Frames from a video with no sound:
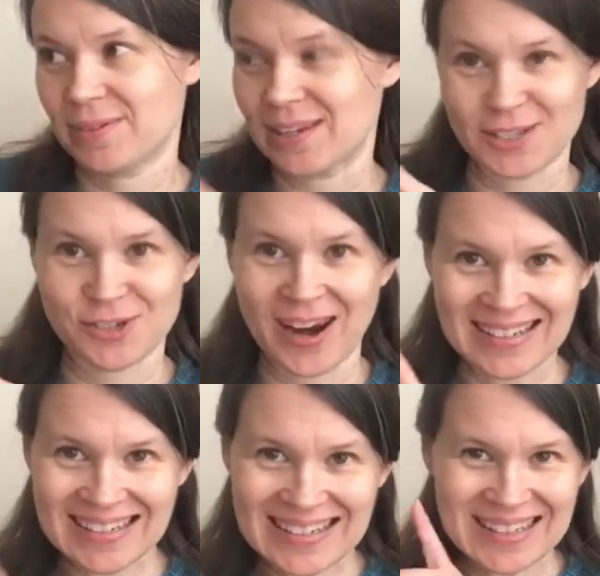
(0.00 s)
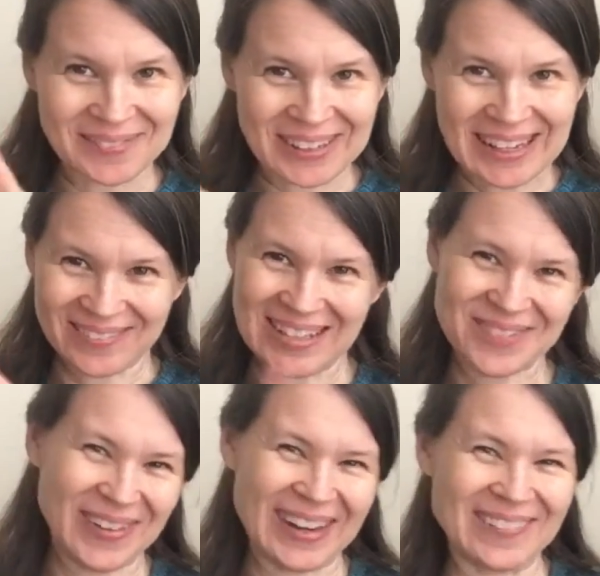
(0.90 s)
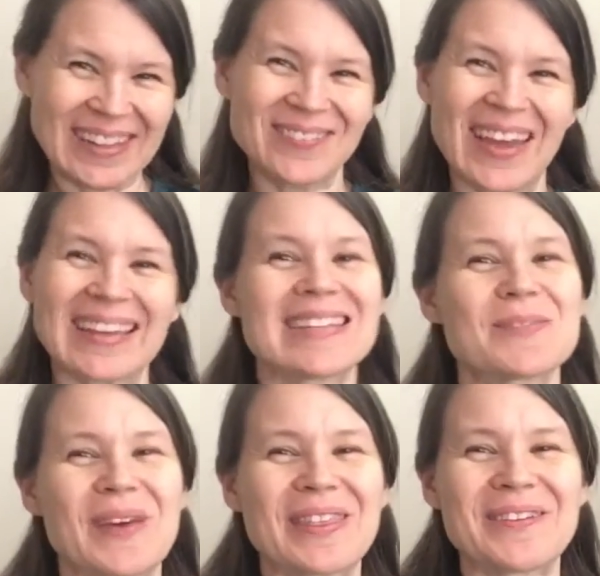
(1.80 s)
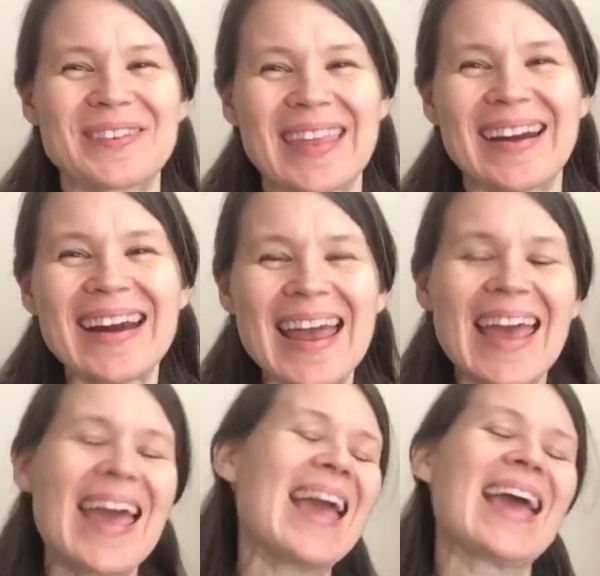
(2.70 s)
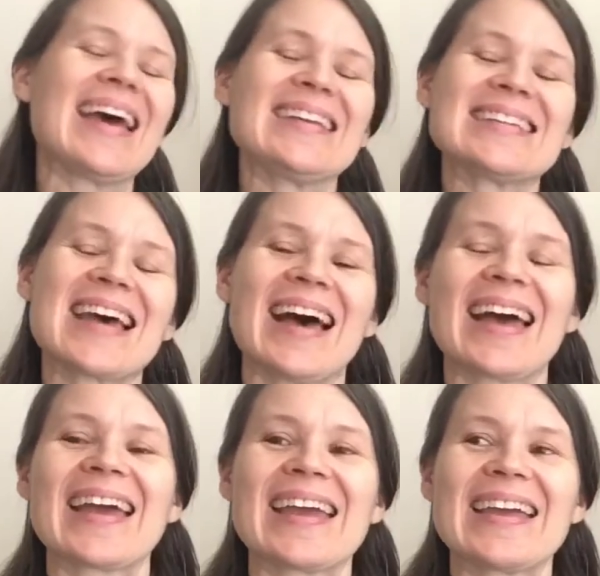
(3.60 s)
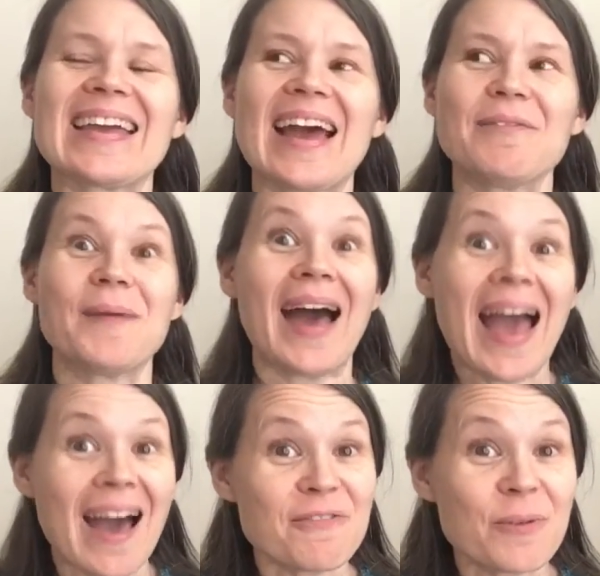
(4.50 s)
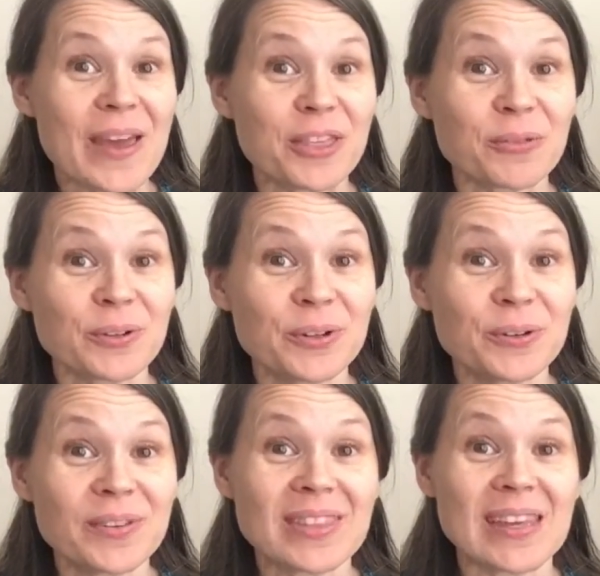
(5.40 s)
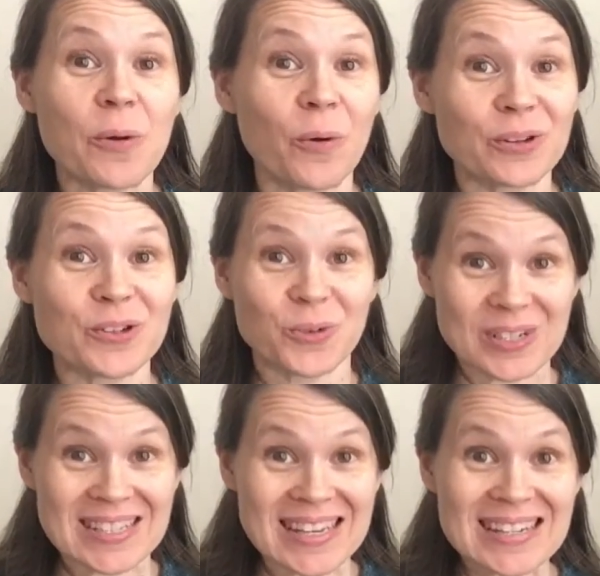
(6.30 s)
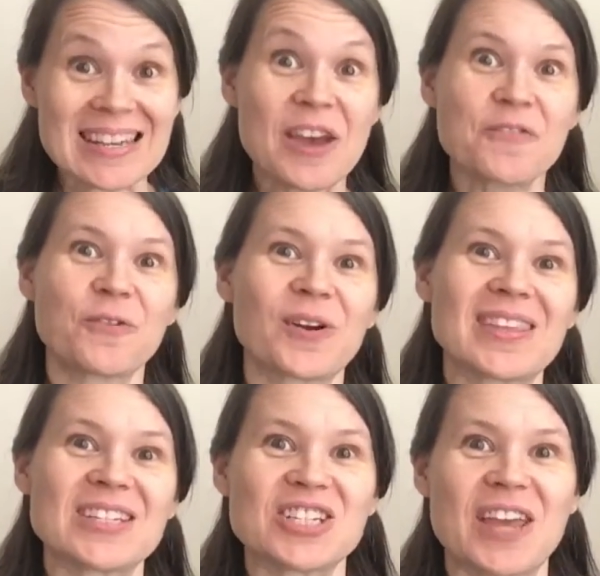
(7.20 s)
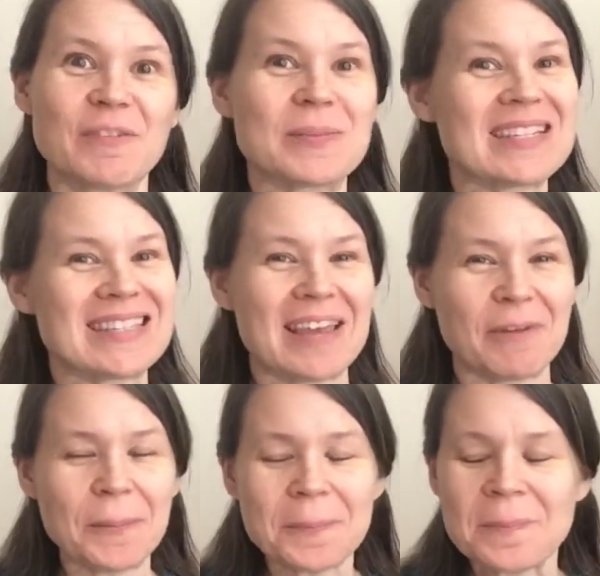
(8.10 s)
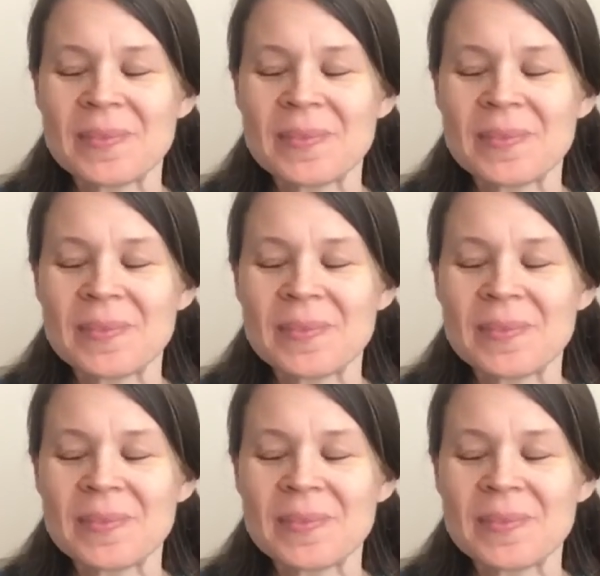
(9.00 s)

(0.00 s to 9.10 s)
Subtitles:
distracted because I'm looking at my spinning wheel, my Elizabeth over there, and I am about halfway through the horned Dorset for the Shave 'em to Save 'em.